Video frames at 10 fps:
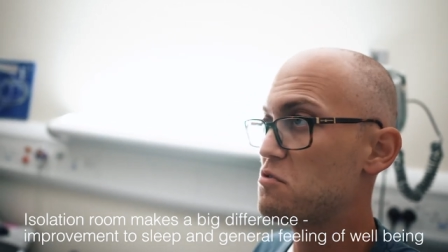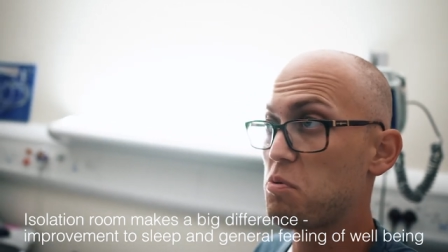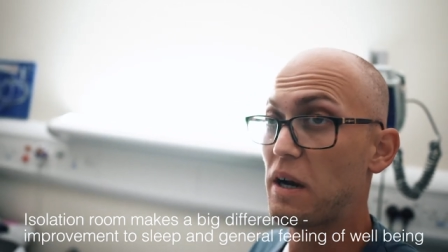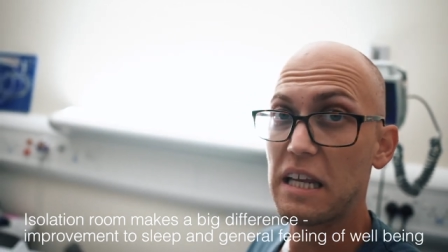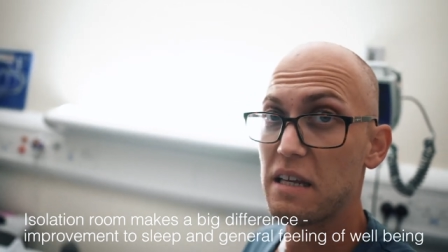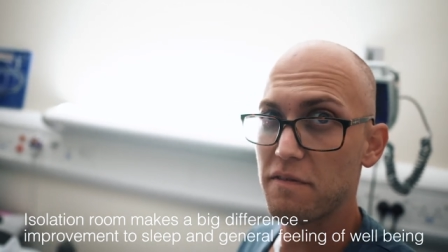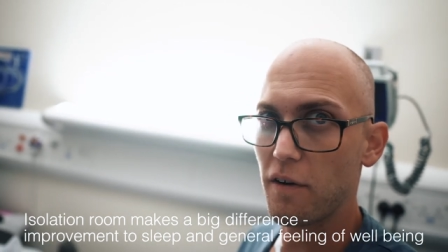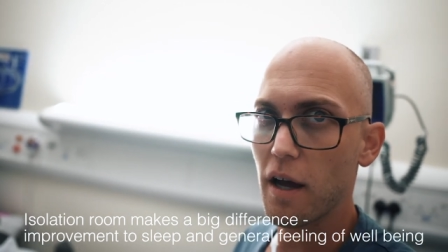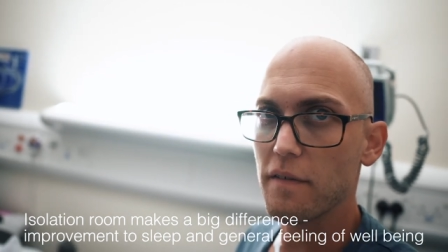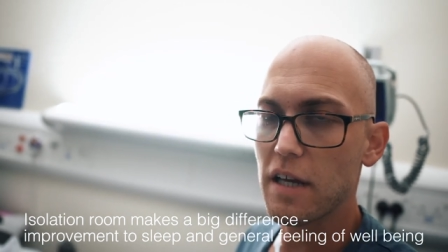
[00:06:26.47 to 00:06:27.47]

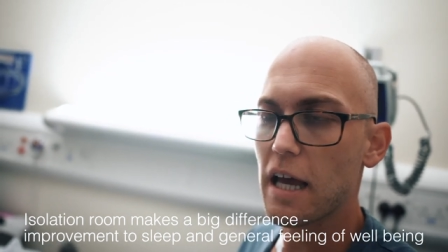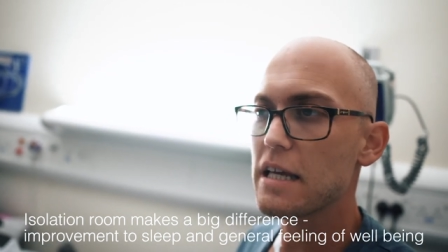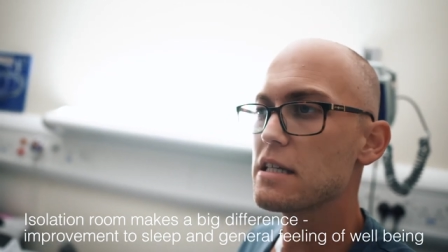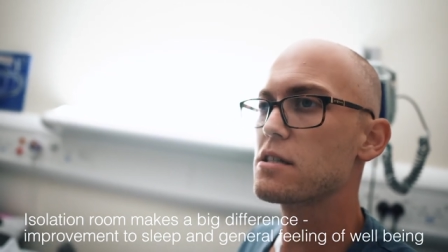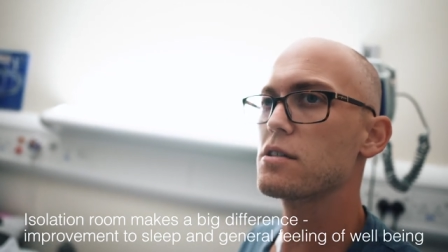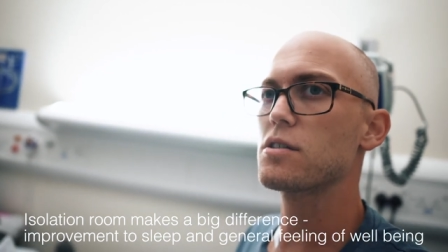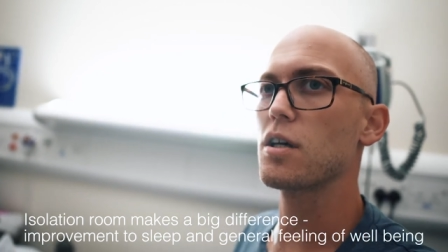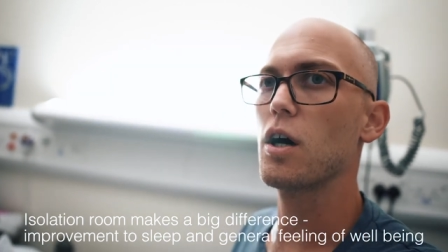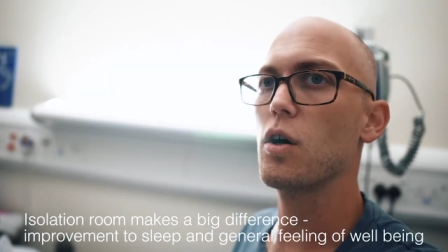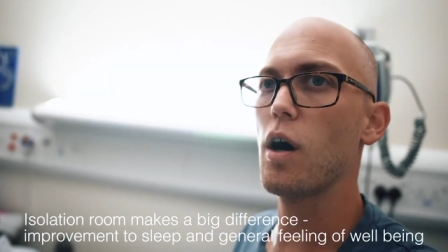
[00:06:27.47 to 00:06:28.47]
25 days,
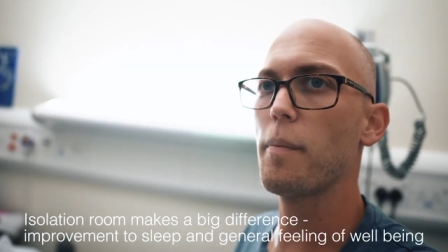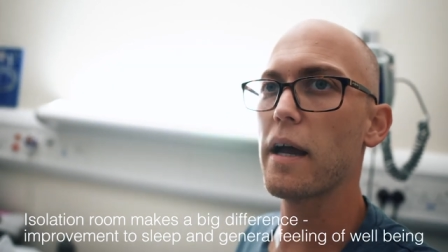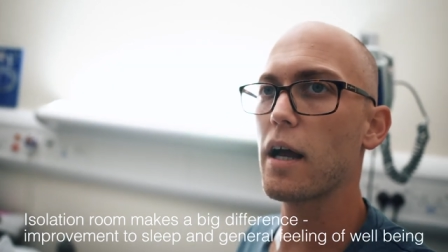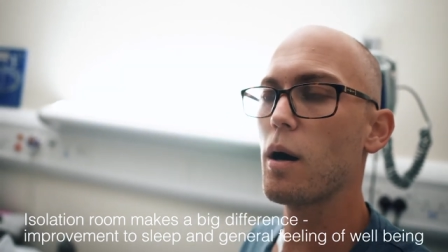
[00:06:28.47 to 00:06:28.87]
so I better get